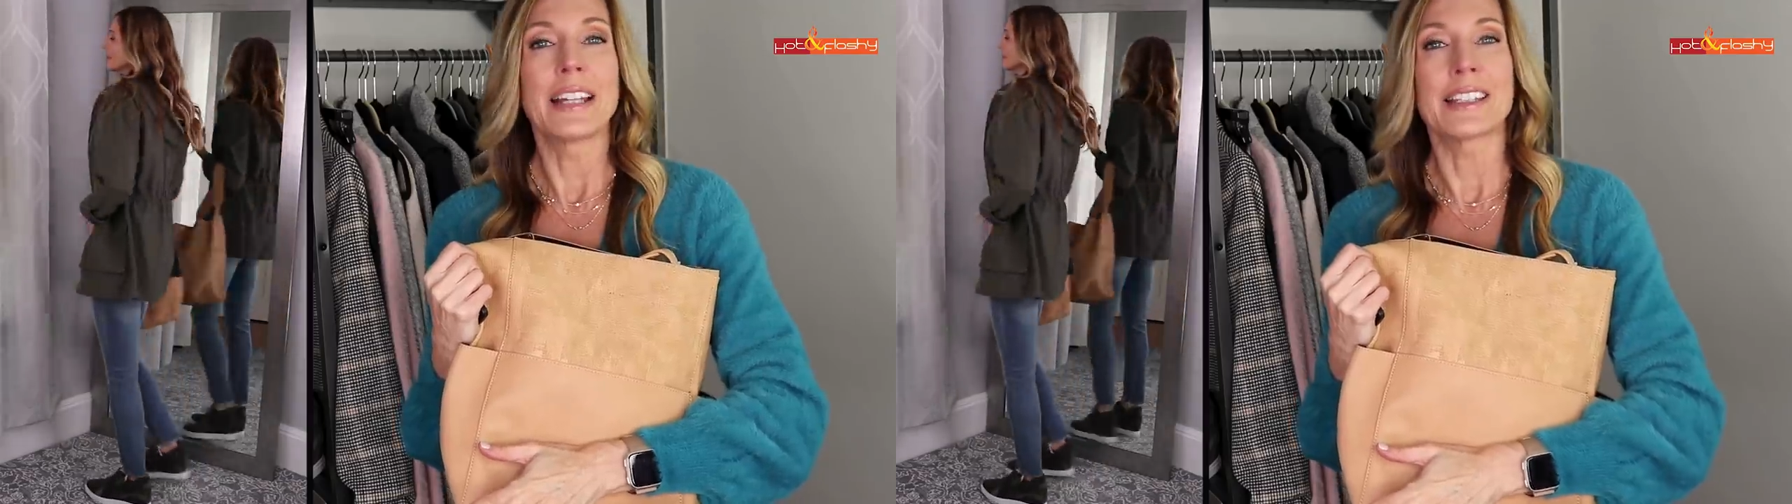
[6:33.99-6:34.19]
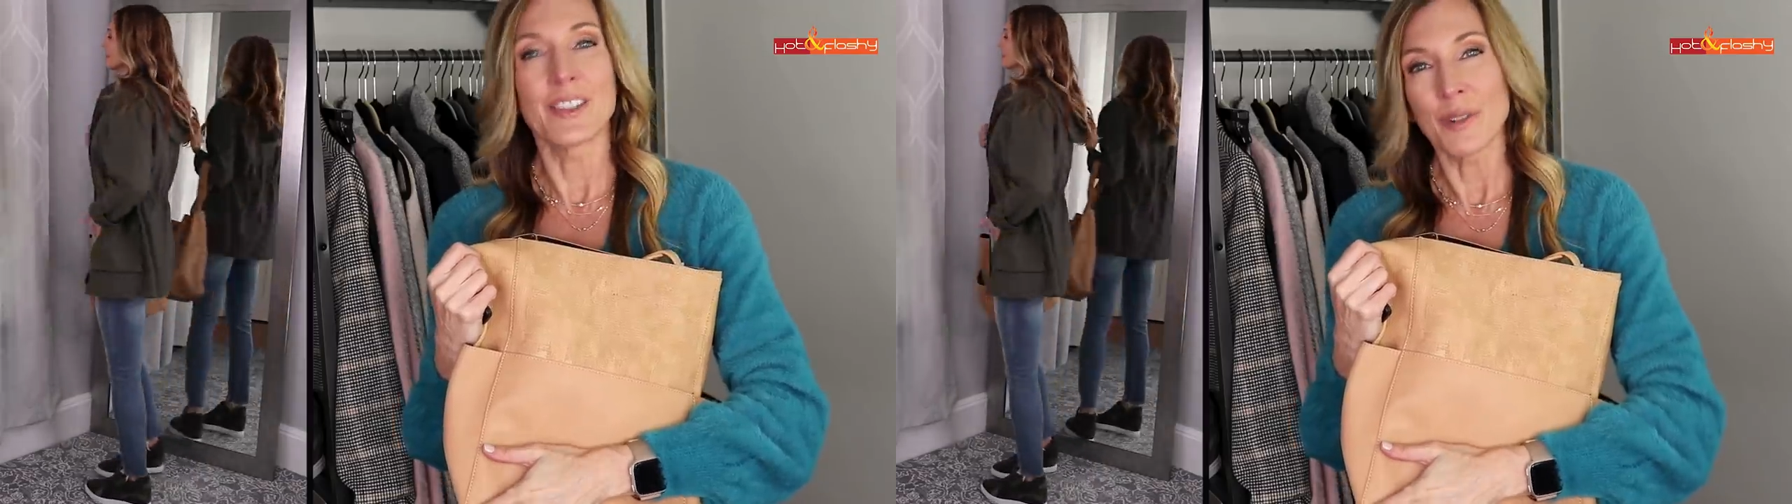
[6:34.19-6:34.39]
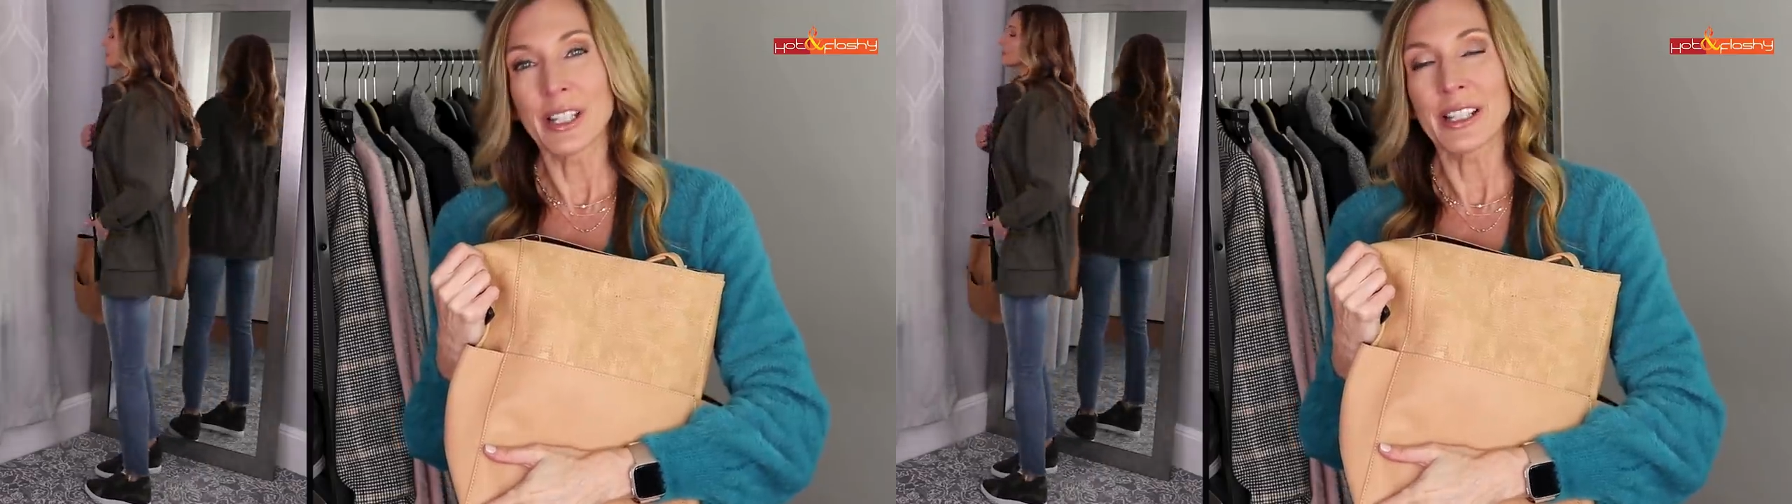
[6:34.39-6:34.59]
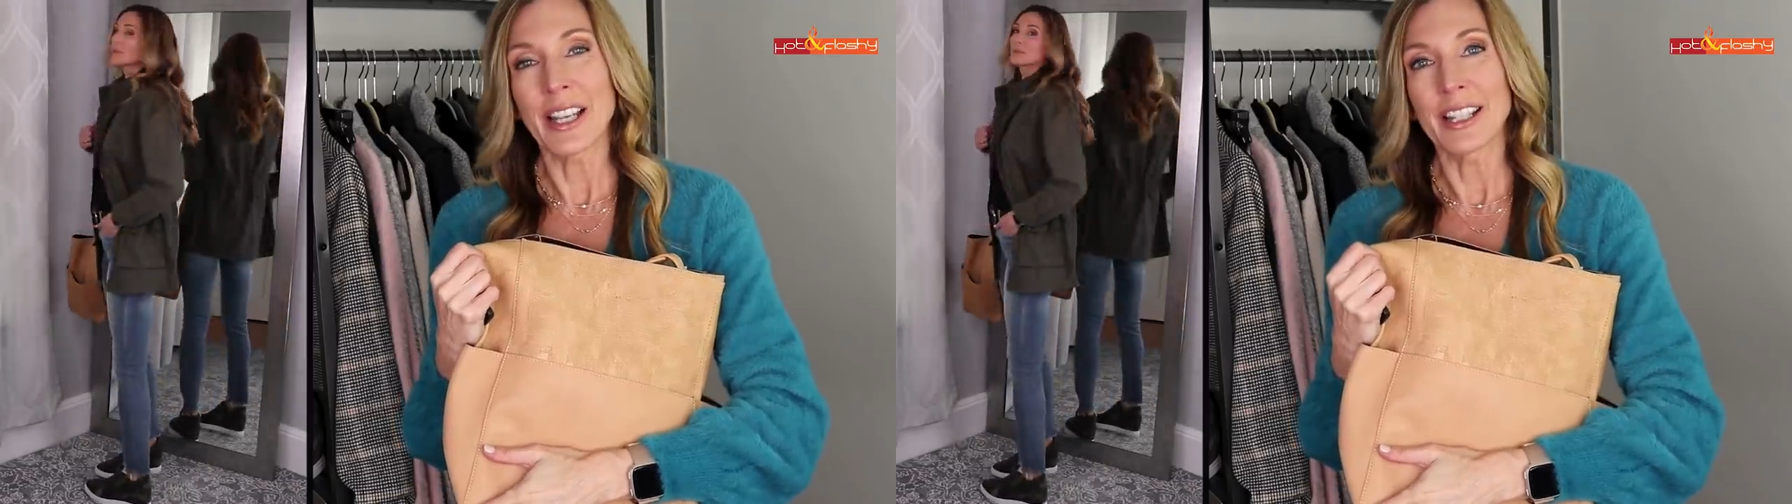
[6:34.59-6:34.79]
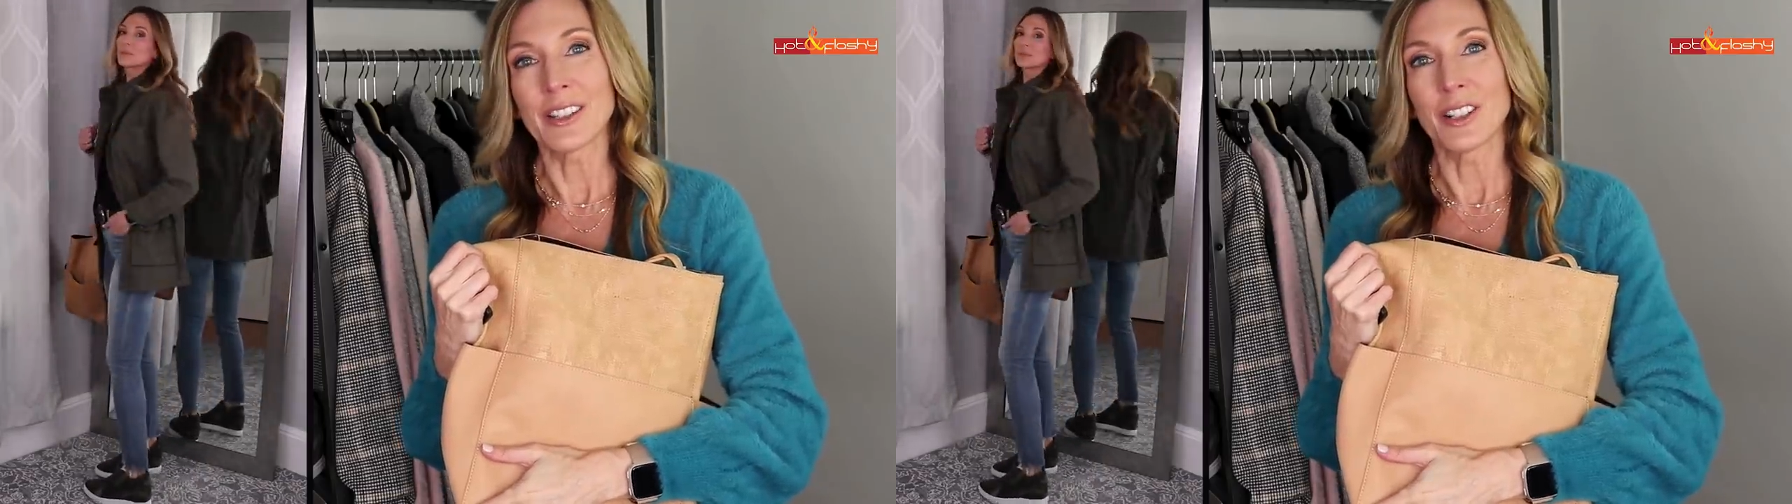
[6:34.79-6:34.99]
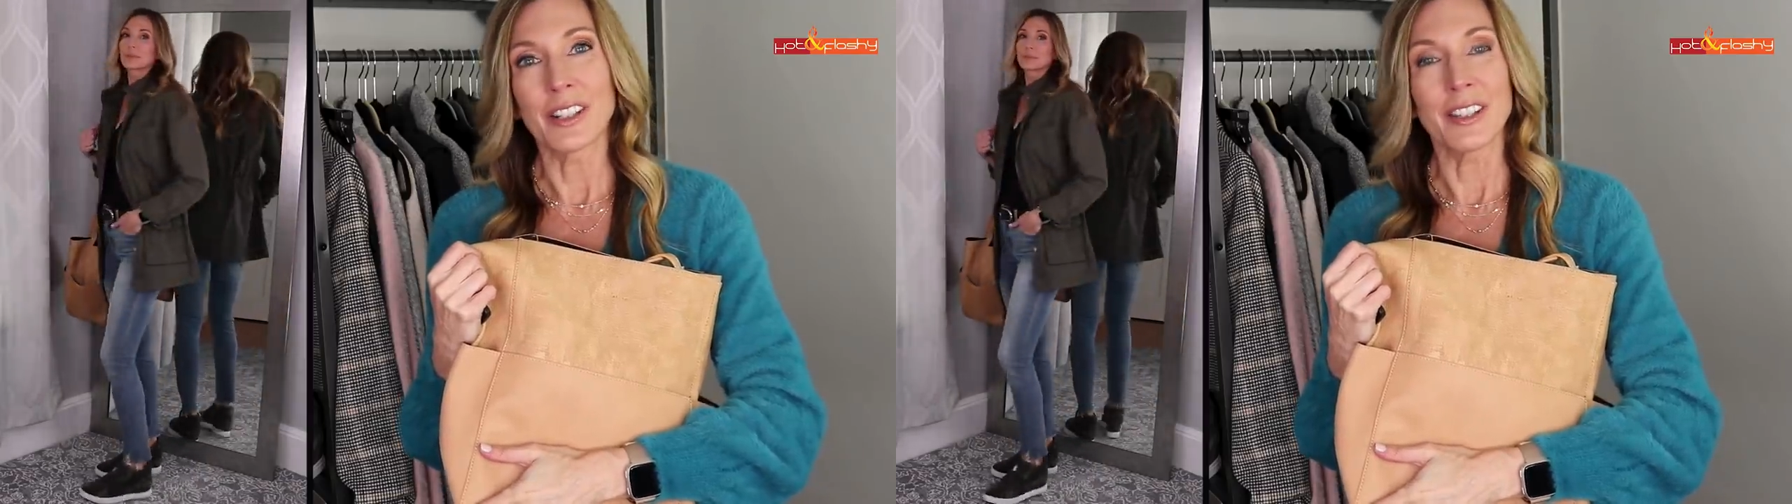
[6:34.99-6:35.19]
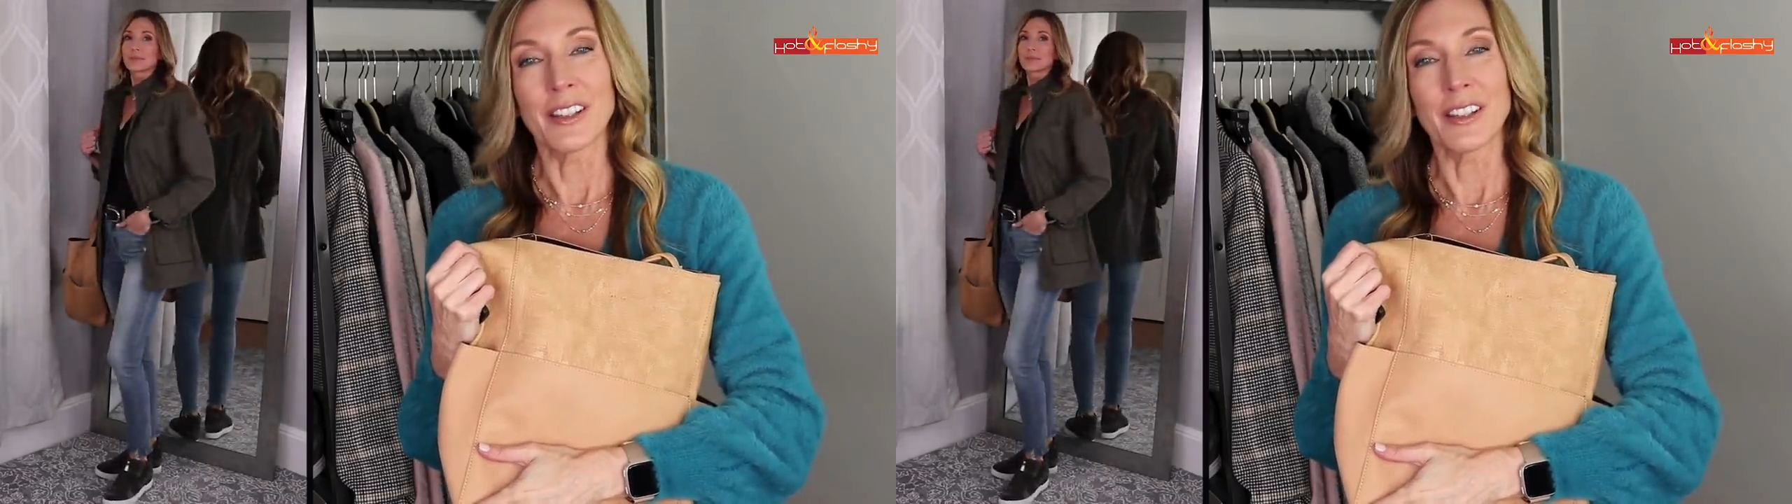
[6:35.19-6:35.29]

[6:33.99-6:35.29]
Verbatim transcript: Didn't really like the look of a